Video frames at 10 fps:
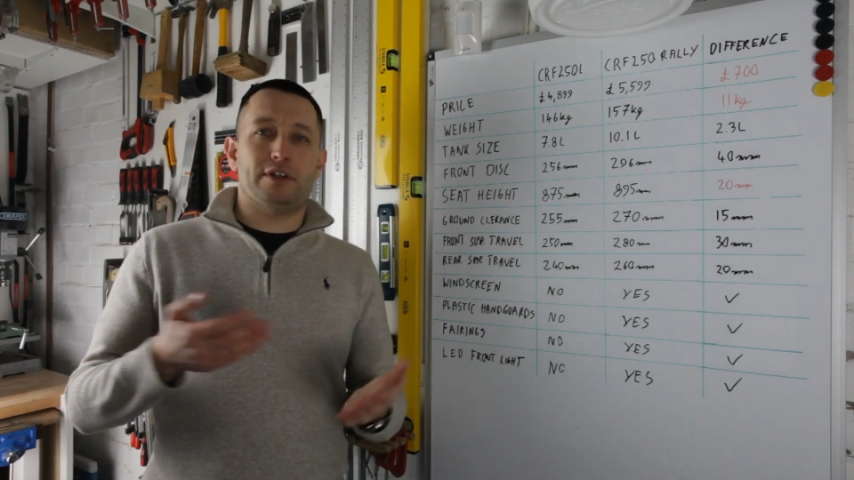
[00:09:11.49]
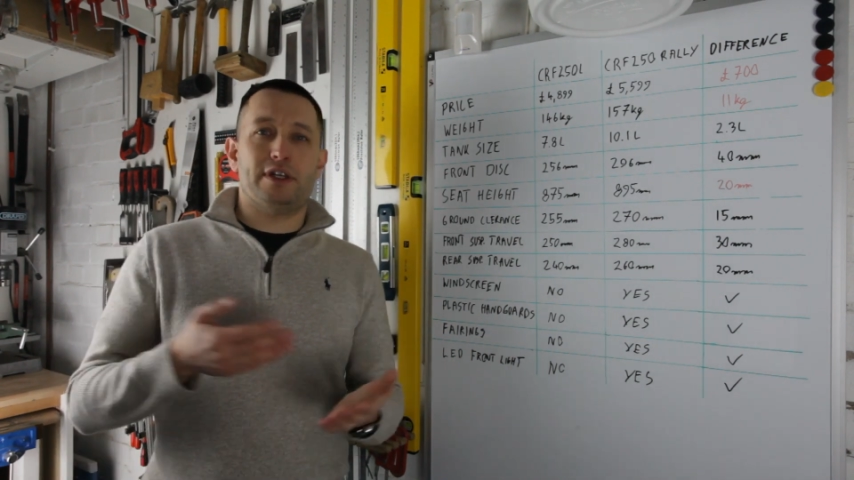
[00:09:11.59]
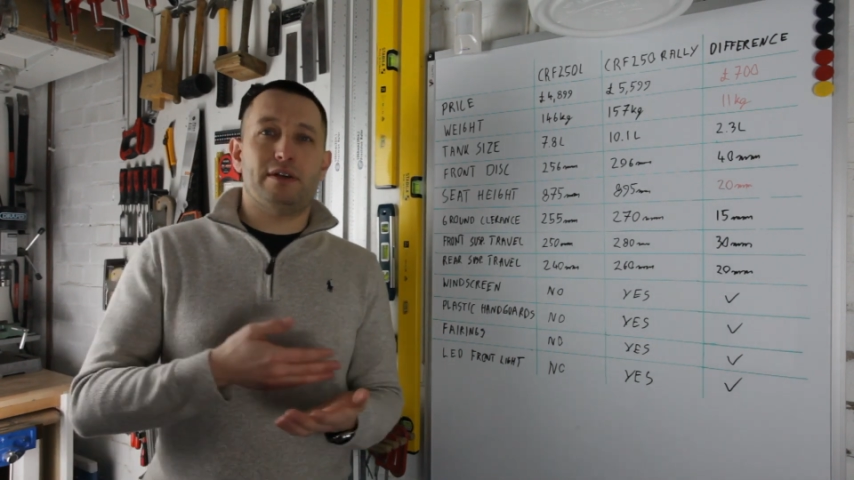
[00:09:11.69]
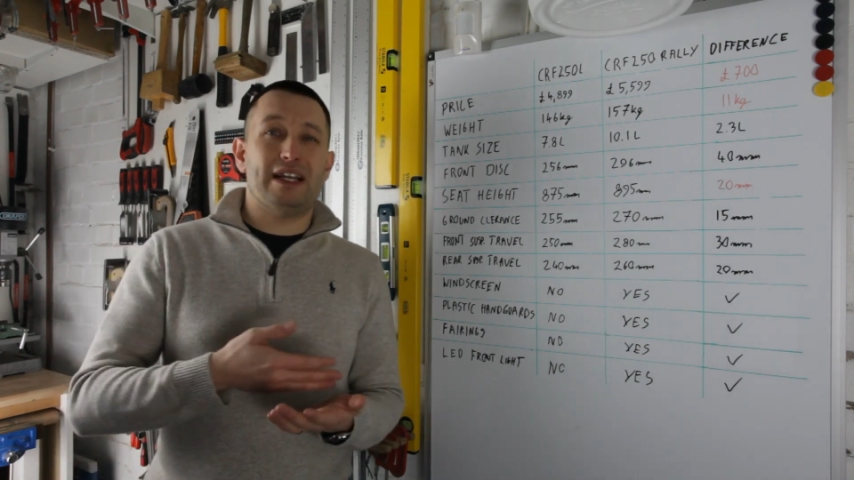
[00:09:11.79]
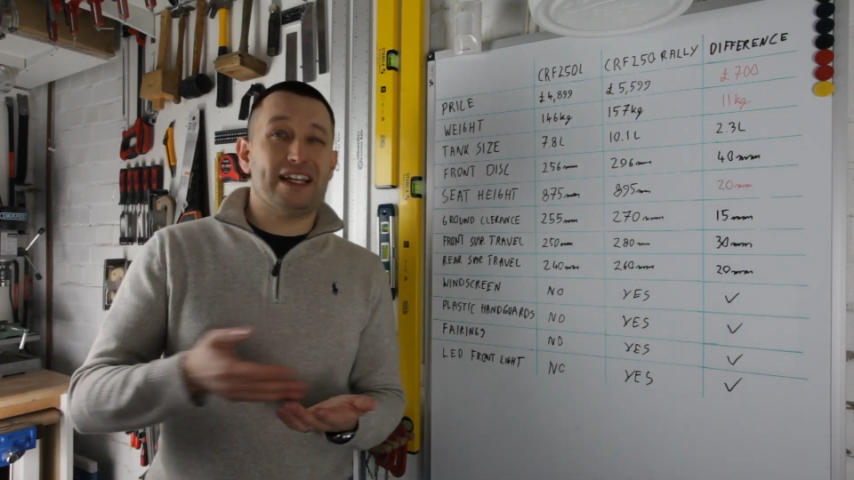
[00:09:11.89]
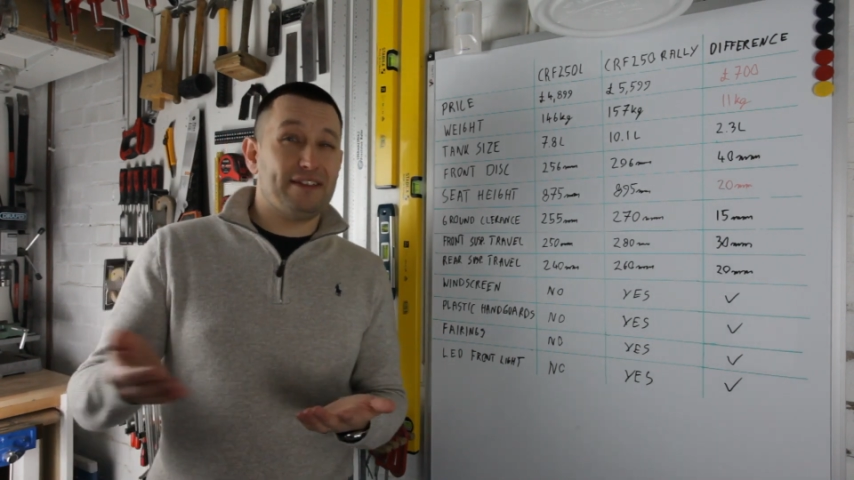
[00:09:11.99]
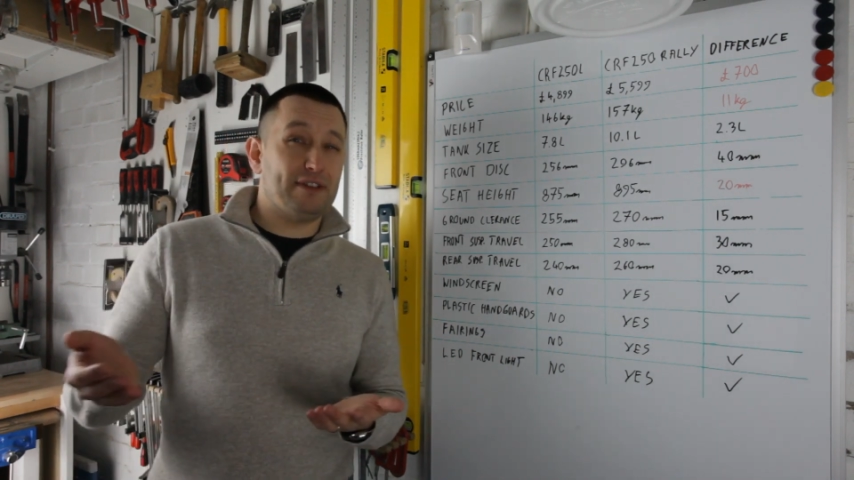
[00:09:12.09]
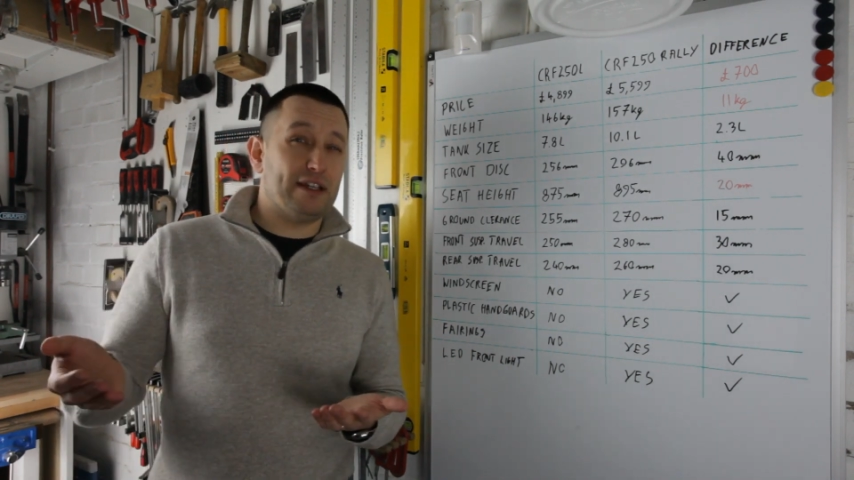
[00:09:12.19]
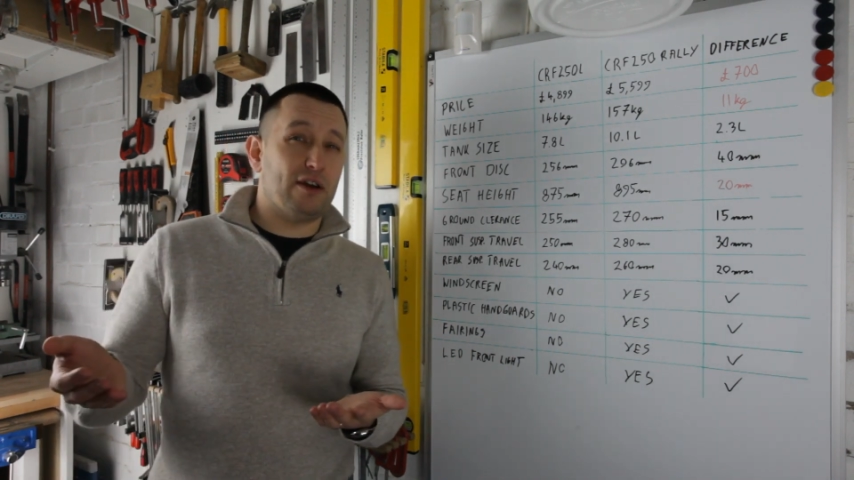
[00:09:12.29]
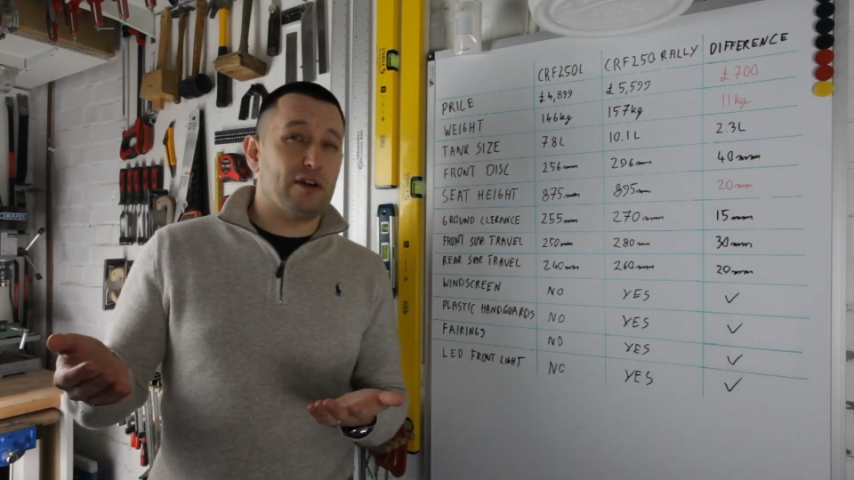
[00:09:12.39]
got a
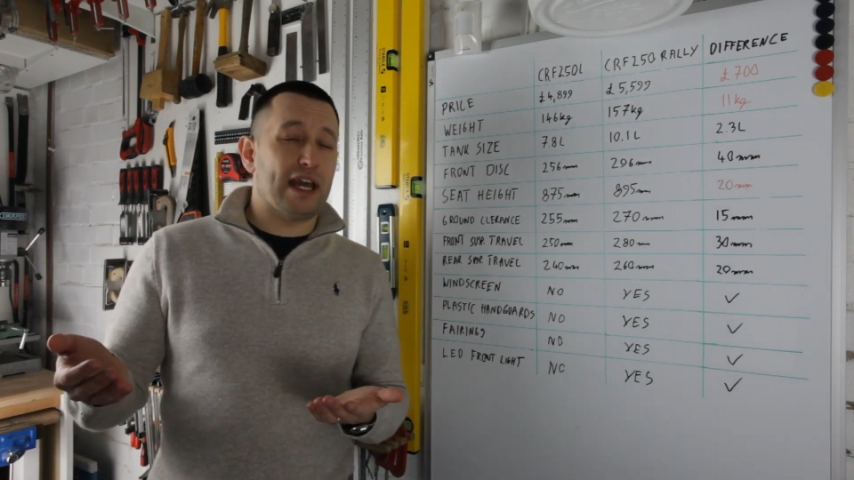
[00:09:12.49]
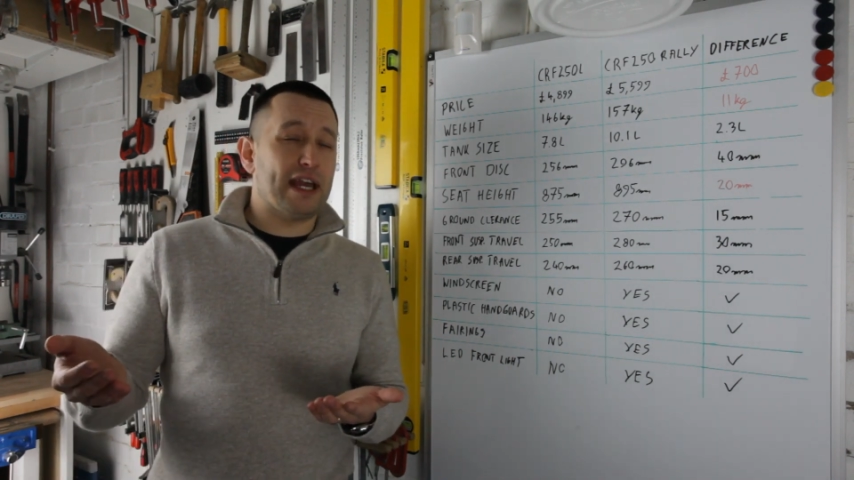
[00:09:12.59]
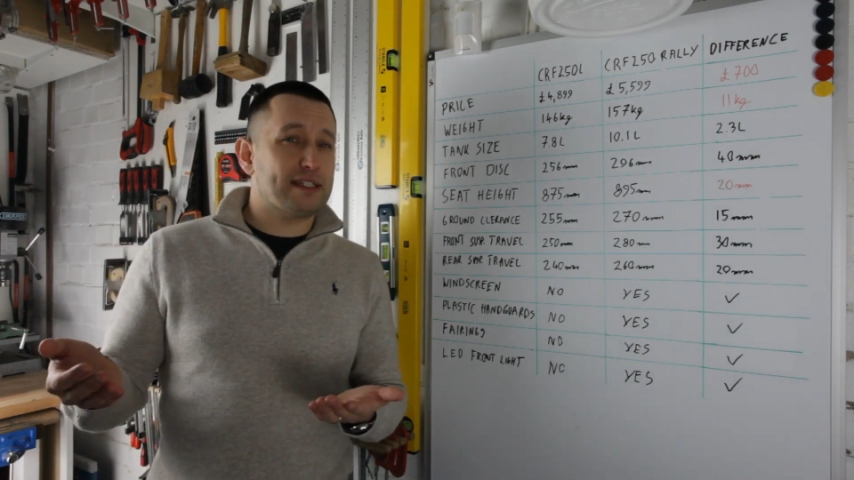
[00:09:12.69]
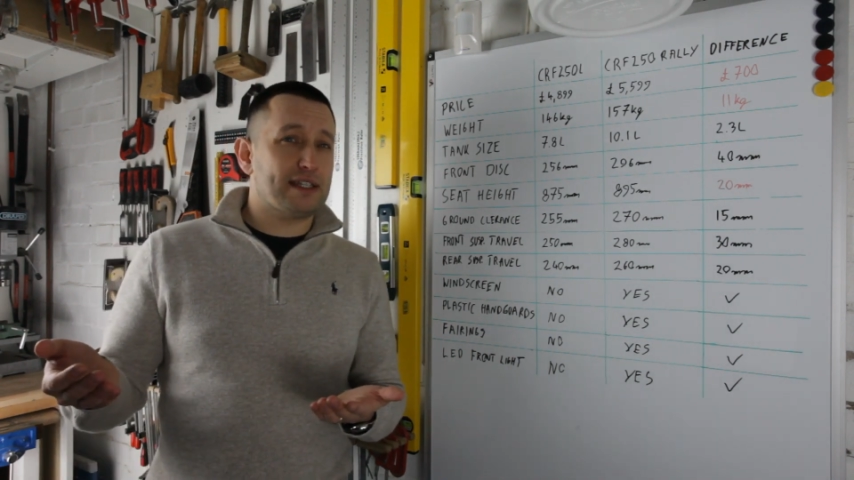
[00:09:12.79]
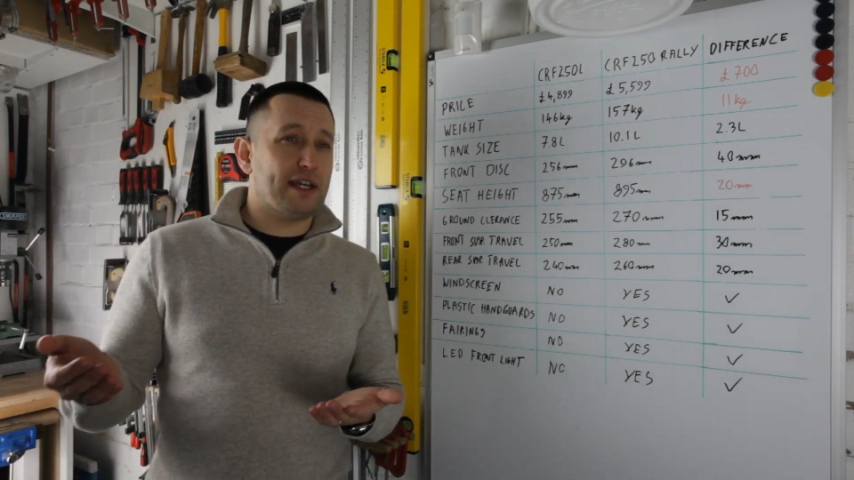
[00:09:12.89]
relatively long legs.